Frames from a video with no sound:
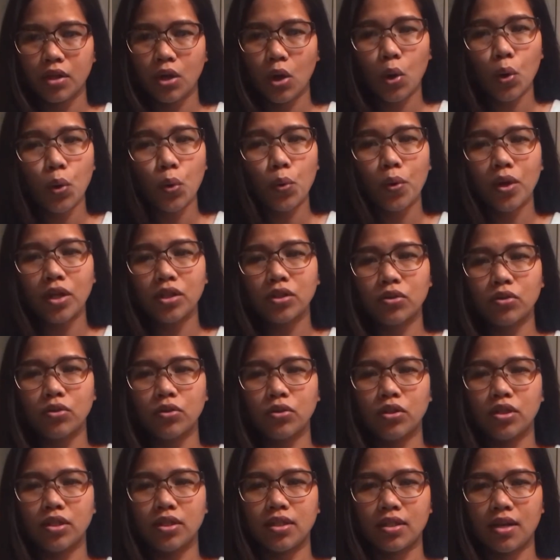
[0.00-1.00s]
want to
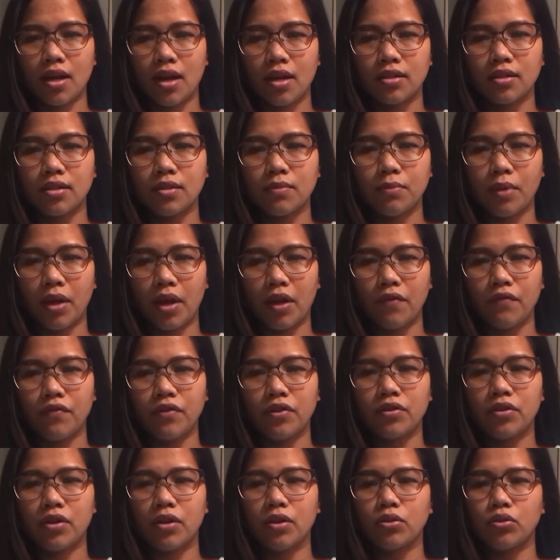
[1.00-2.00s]
discuss
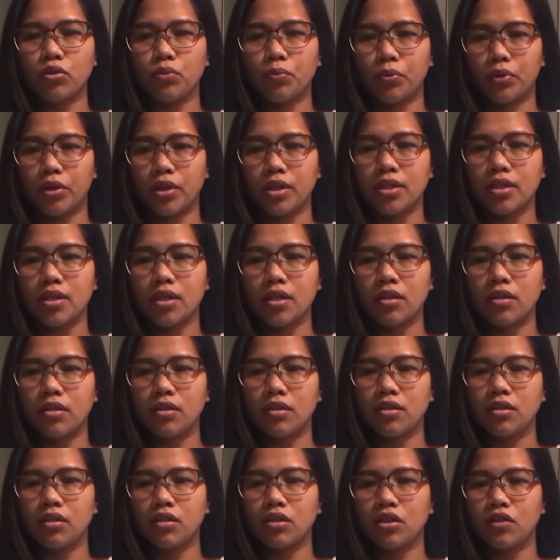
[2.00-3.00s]
behavioral supports
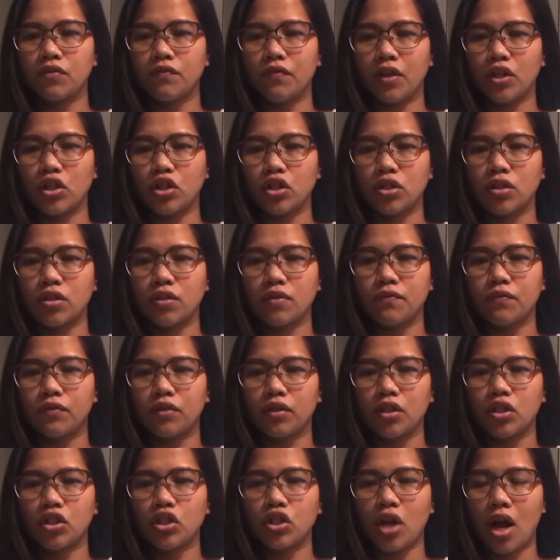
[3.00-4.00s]
and interventions for
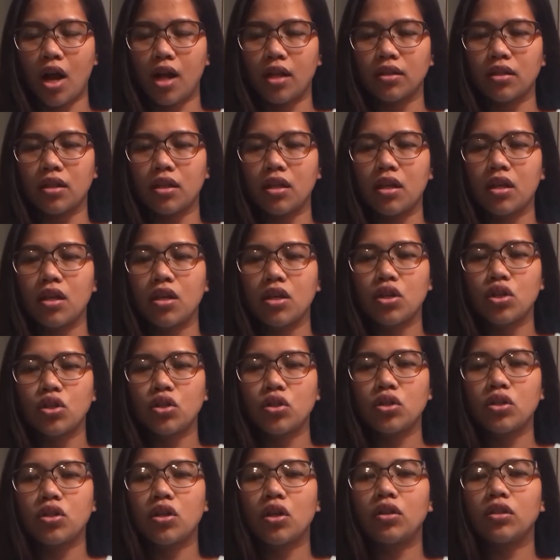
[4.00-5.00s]
the child
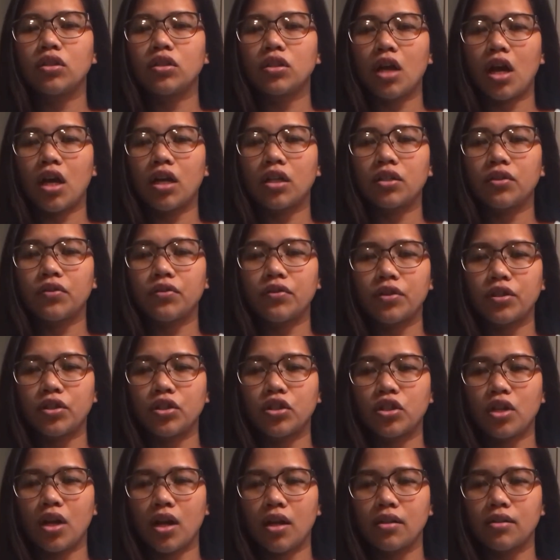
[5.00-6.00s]
should contact their
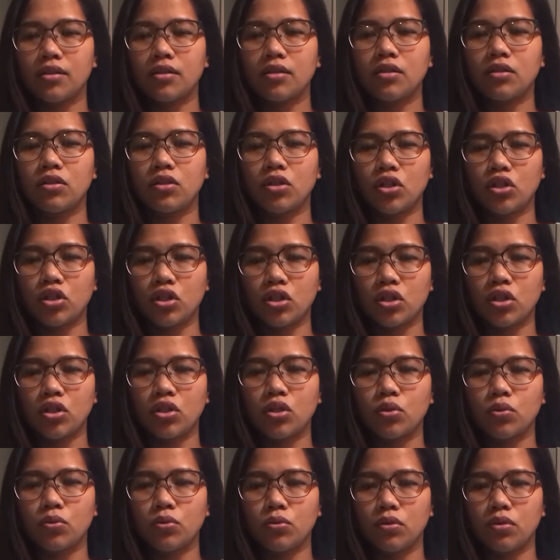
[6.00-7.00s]
child's teacher,
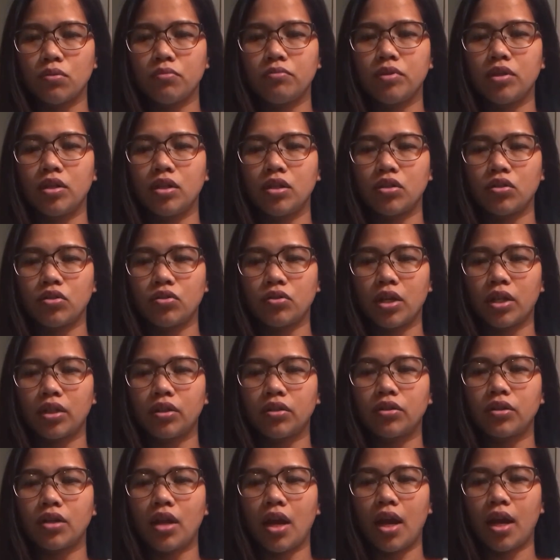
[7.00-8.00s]
school
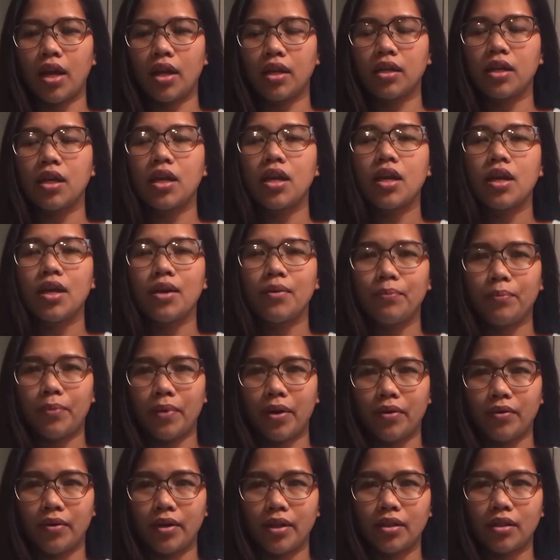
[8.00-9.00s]
administrator, and
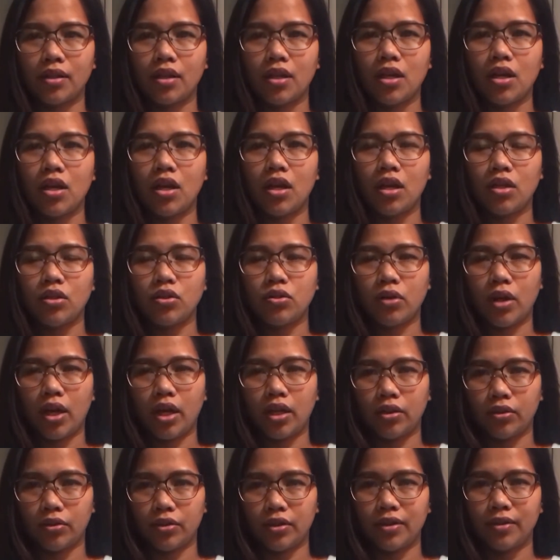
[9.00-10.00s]
parent
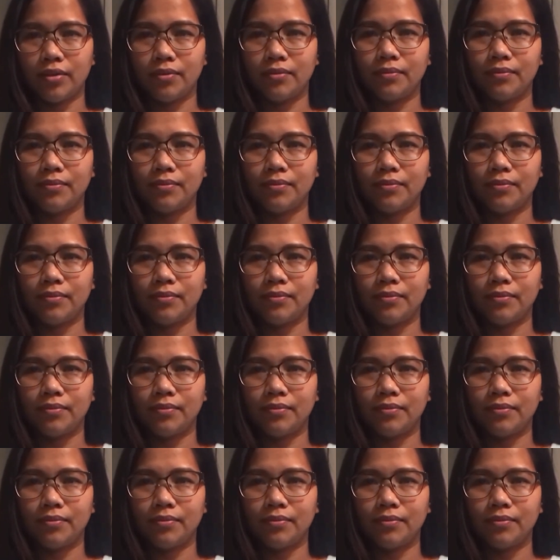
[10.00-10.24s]
educator.